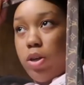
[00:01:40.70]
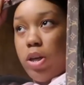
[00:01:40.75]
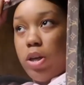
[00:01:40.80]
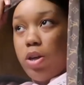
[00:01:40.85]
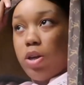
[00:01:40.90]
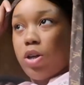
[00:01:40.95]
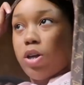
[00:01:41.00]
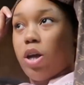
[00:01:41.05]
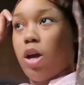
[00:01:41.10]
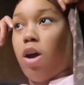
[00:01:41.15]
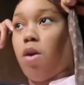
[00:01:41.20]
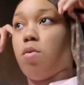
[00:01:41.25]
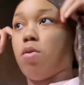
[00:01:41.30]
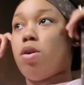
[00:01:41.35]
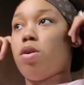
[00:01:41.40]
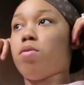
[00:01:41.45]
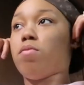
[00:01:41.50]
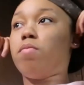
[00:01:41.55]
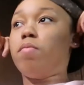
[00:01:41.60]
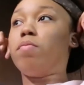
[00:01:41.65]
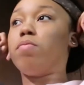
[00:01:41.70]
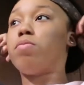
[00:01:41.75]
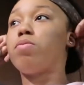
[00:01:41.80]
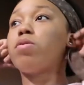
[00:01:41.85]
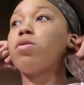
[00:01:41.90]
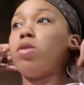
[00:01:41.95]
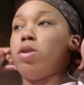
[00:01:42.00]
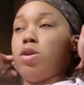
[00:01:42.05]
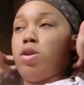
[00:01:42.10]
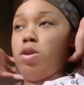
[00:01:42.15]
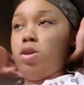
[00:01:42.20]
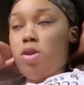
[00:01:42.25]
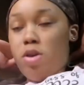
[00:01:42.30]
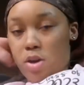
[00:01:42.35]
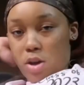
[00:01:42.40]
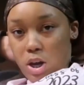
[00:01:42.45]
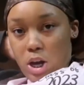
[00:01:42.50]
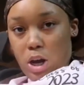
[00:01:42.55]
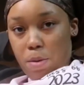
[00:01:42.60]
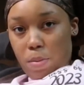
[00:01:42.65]
get in the shower.
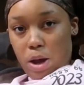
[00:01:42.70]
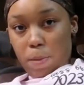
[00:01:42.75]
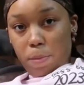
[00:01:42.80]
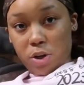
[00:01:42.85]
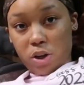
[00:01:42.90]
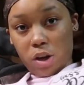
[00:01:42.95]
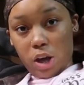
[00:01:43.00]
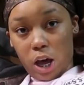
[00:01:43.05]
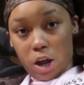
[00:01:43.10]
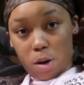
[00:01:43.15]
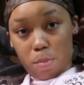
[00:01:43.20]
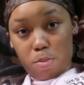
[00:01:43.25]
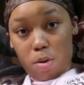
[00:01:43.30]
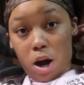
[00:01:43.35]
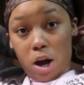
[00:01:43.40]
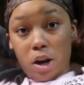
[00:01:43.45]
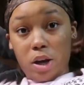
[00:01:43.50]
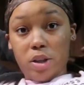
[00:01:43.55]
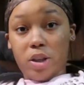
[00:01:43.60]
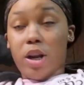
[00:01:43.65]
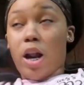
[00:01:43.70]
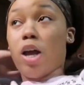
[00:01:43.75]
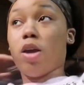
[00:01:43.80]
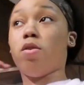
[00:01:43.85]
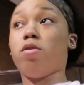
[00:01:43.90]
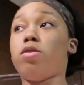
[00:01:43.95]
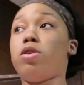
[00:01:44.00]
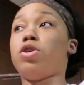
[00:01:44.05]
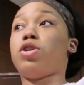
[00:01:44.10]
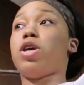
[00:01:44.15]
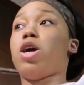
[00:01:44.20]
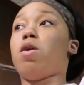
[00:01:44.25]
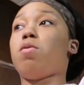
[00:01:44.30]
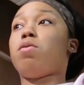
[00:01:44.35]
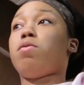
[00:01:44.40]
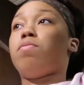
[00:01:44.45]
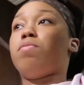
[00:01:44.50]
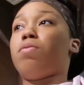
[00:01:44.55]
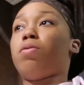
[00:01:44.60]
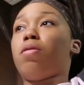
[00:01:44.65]
Um, I'm gonna show y'all the products that I use in the
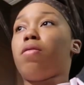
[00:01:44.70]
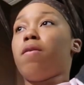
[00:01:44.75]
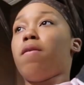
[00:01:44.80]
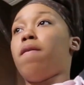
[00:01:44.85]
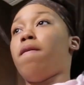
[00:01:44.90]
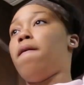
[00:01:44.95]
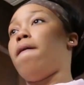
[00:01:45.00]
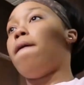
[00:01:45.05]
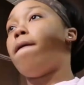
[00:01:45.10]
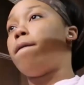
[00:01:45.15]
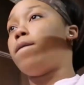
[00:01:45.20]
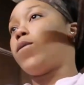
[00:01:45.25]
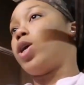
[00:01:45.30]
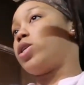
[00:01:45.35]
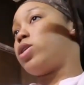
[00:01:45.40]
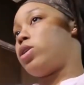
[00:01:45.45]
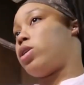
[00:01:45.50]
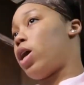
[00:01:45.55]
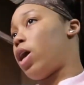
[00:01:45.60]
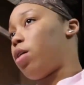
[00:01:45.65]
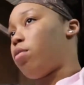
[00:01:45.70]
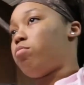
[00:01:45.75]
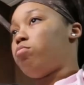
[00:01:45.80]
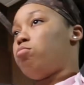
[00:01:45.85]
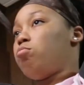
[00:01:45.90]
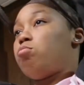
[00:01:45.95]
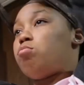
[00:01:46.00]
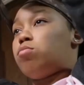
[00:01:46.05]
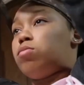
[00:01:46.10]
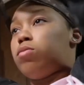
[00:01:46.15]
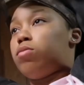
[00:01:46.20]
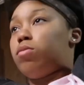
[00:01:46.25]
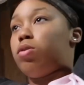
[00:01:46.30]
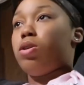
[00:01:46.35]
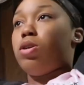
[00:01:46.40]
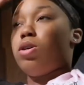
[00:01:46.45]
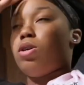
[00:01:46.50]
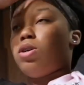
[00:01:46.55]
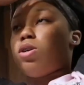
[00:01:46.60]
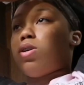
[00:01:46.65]
shower for today.
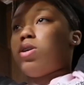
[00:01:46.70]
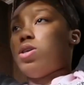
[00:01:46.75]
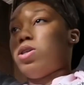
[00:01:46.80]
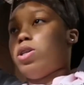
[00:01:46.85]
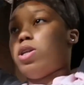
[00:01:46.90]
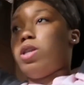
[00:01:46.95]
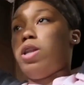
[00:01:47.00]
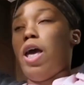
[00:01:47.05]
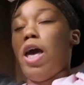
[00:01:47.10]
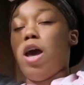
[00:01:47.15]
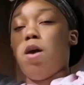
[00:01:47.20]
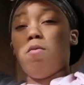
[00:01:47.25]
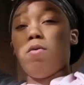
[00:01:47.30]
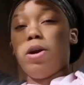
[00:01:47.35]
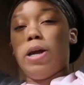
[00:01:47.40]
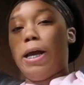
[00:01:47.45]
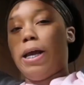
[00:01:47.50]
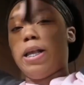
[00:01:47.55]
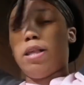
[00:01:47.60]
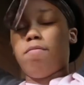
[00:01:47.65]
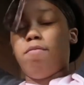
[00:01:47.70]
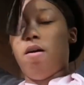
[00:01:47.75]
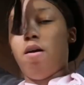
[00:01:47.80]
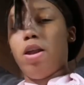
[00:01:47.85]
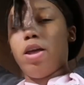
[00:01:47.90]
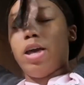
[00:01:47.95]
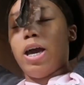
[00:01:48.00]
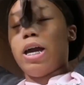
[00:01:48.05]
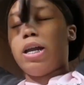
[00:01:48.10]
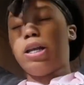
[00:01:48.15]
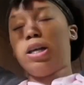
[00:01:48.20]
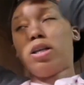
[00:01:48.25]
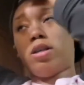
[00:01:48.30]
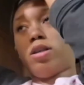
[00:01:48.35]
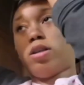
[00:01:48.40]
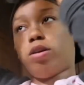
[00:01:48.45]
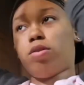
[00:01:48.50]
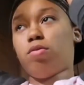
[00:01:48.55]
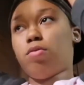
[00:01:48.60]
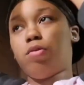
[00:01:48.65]
Cause today we're exfoliating,
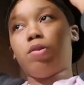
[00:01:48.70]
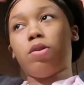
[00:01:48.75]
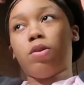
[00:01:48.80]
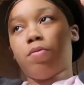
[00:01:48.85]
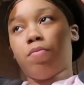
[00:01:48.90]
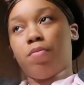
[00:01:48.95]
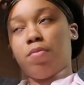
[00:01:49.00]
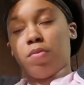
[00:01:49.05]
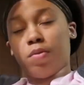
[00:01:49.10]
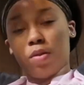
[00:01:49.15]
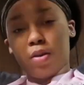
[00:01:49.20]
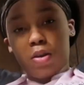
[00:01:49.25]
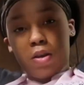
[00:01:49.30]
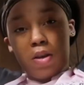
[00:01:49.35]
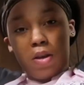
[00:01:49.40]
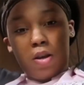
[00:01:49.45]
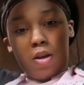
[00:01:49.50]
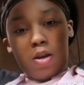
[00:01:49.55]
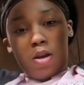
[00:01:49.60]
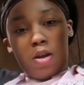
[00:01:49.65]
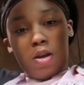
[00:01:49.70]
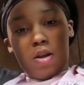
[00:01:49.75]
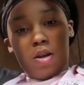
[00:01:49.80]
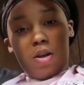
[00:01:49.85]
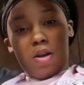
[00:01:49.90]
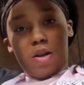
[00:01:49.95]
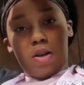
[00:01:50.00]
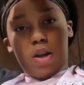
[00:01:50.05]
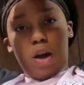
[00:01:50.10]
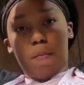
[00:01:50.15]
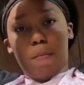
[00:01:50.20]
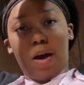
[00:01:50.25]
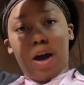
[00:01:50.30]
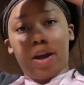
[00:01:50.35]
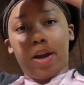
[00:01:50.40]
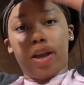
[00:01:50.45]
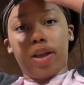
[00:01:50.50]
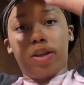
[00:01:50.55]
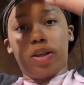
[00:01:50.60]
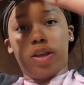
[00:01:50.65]
so don't
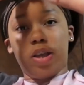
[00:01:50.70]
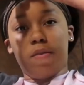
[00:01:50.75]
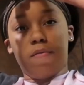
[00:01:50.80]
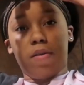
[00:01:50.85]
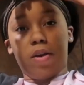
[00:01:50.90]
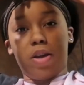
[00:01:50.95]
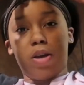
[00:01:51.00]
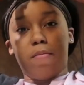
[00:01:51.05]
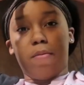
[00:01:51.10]
mind that T V in